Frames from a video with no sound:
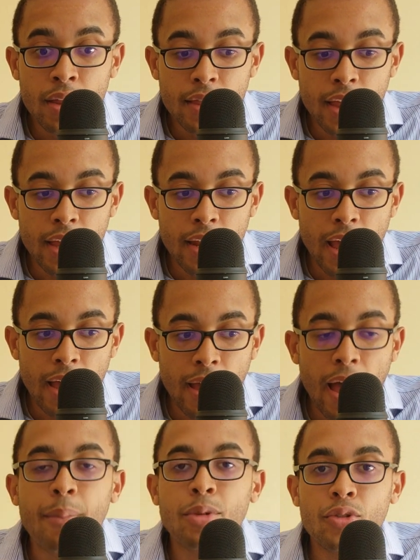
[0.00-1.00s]
than
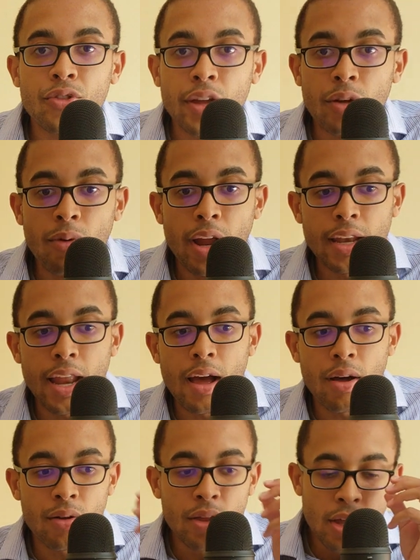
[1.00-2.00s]
I'm using it right
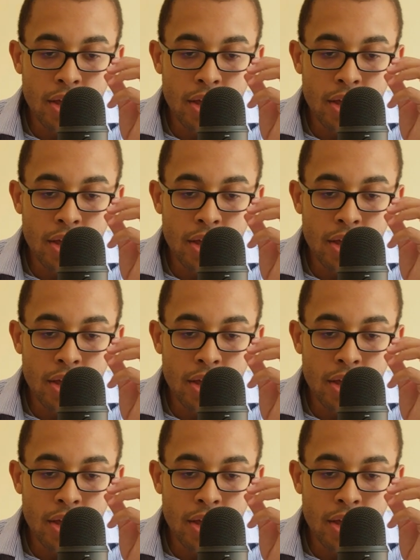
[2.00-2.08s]
now.